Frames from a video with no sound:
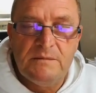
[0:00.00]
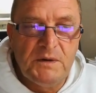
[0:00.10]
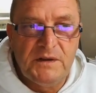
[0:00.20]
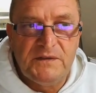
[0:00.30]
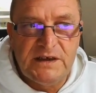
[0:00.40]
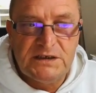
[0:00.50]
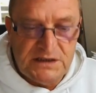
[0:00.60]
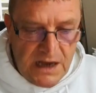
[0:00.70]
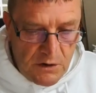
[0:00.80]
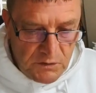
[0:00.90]
But this
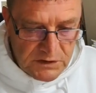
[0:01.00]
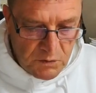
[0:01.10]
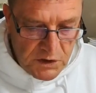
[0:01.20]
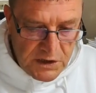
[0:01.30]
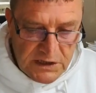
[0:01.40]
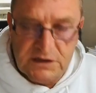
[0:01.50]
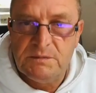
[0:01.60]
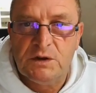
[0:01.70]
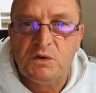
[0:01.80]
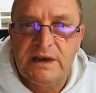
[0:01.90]
now is what you need to be
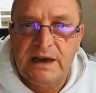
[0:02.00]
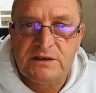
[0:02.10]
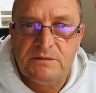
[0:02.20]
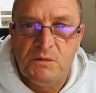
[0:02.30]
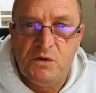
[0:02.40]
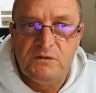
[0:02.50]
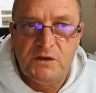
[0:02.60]
looking at to move.